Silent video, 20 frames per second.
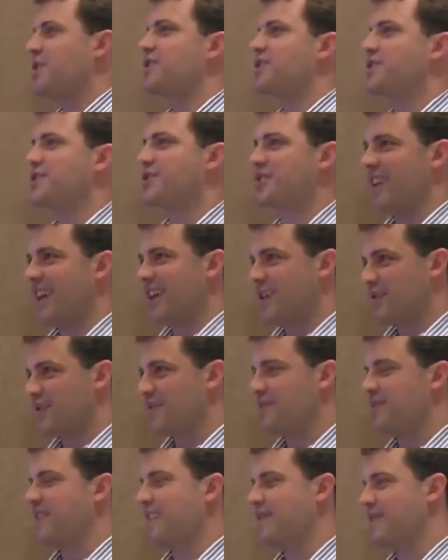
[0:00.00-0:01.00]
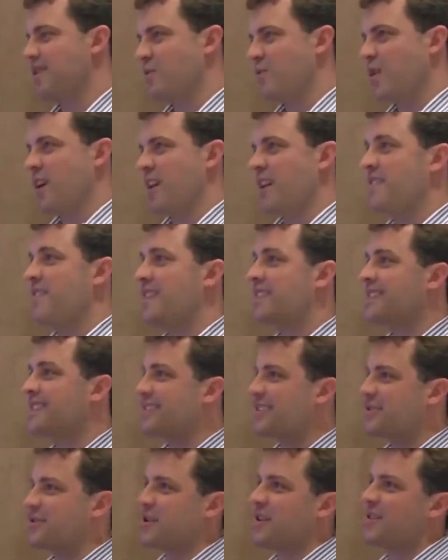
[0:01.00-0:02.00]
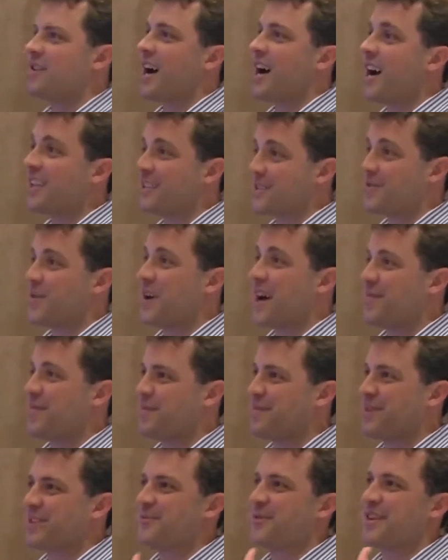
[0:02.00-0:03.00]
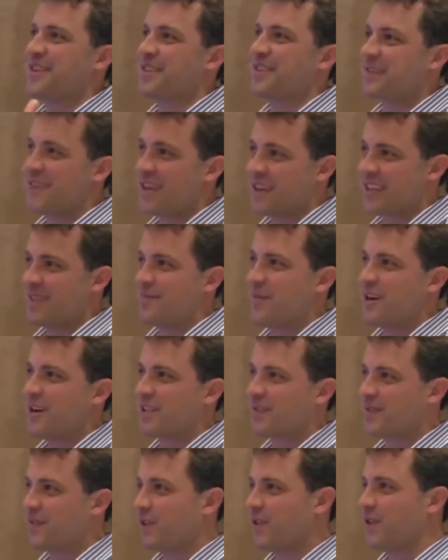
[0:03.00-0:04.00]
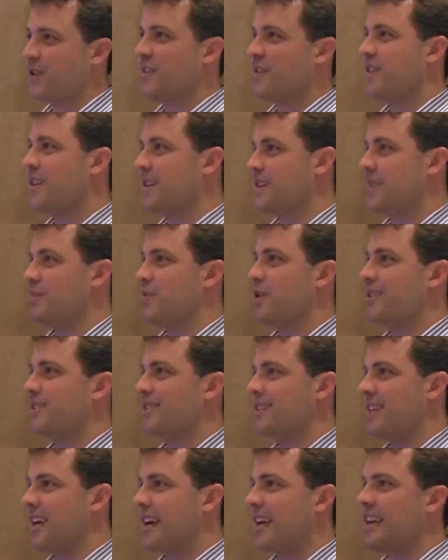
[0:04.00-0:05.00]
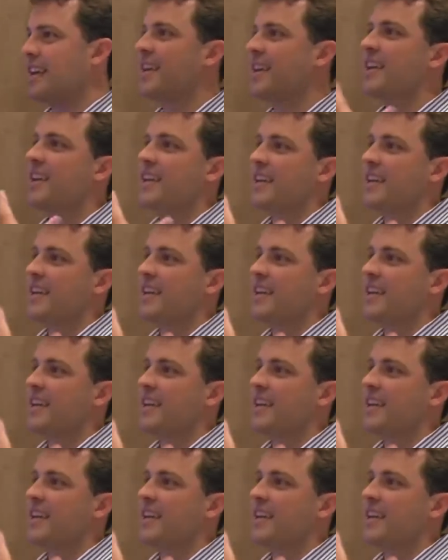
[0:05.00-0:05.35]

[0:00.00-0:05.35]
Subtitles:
Switcher scaler from TV1, and this is sort of the hot swap between the DOCSTREAM full and the DOCSTREAM light